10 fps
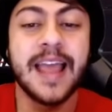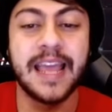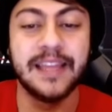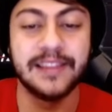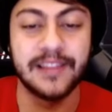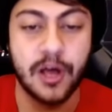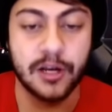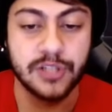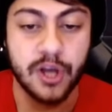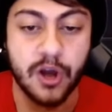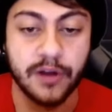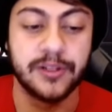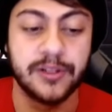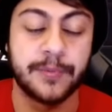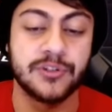And Locked On
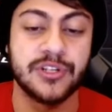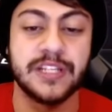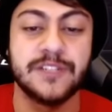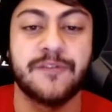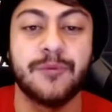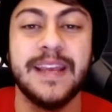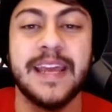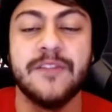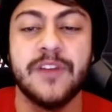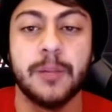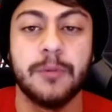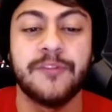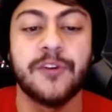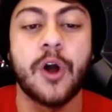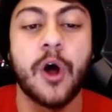Clippers is free and available
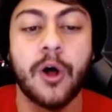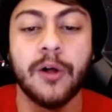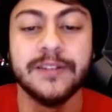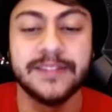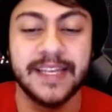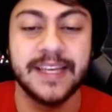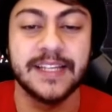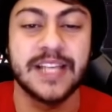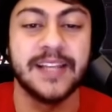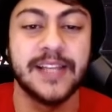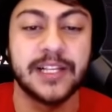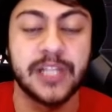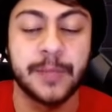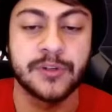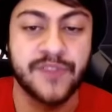for all things LA
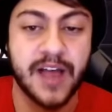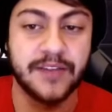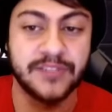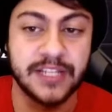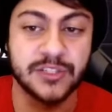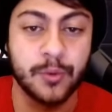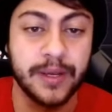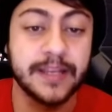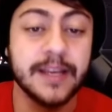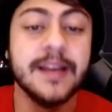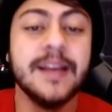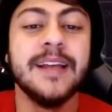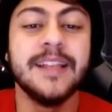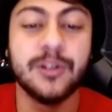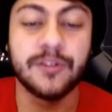Clippers 5 days a week.
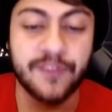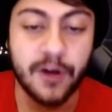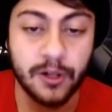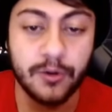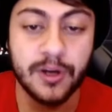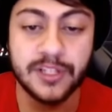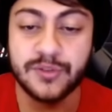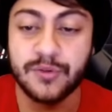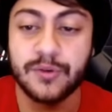You can follow us